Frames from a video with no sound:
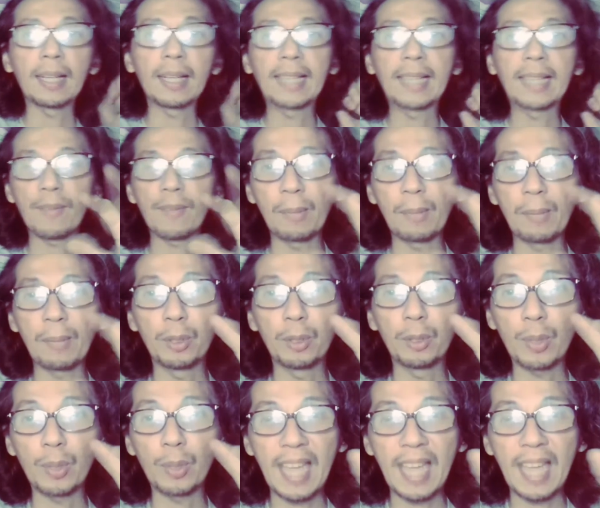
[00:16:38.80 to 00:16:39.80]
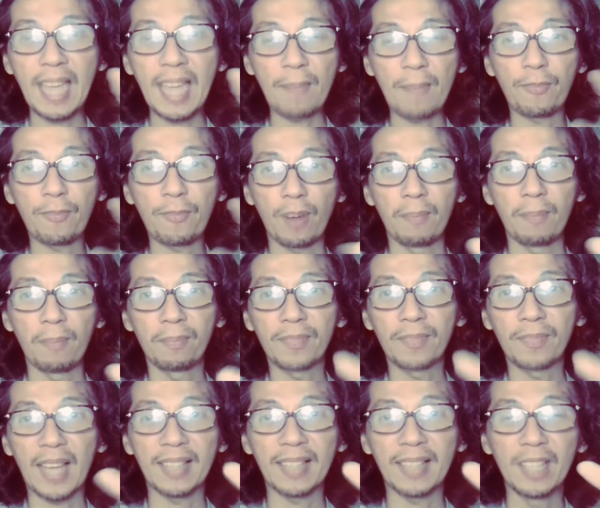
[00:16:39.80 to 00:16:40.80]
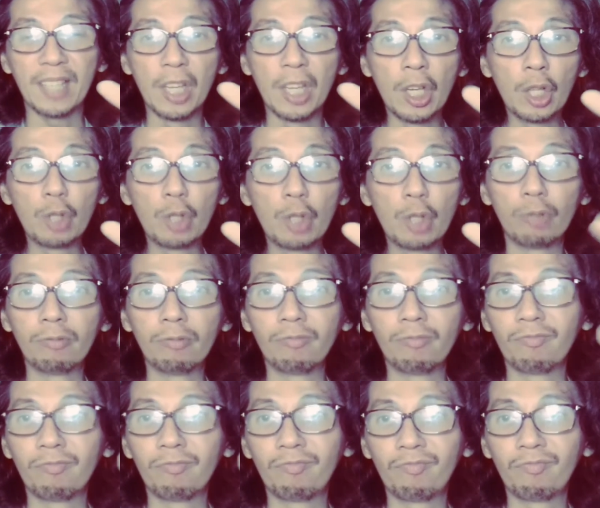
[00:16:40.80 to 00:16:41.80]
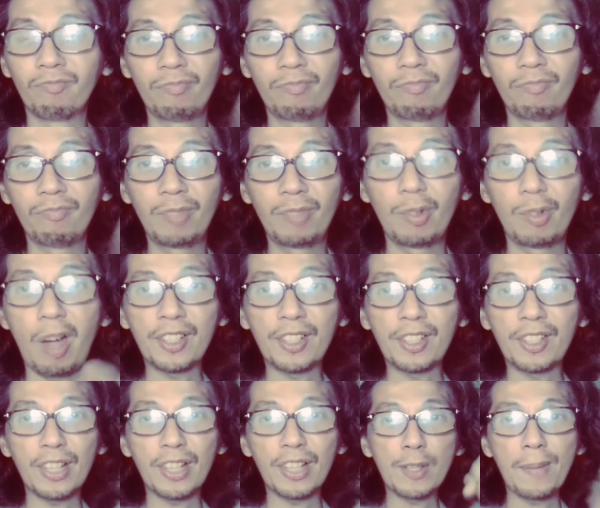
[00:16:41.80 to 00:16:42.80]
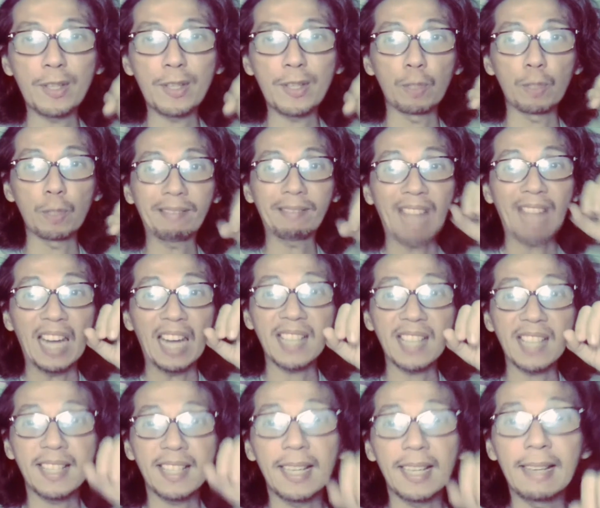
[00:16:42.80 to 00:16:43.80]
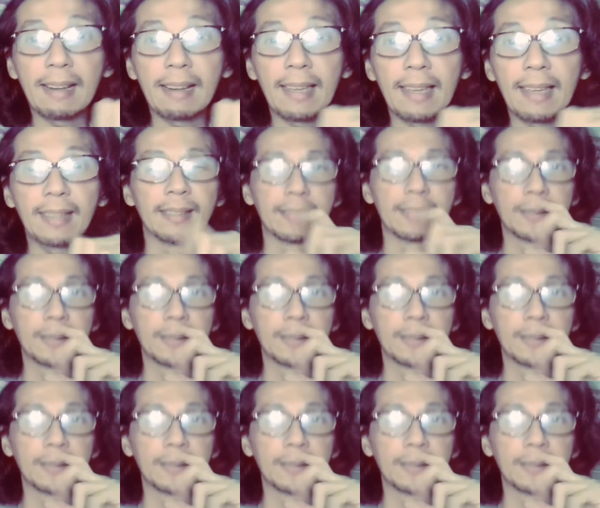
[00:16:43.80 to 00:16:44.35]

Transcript: Gen was able to escape from that yung archer na may super talas na hearing,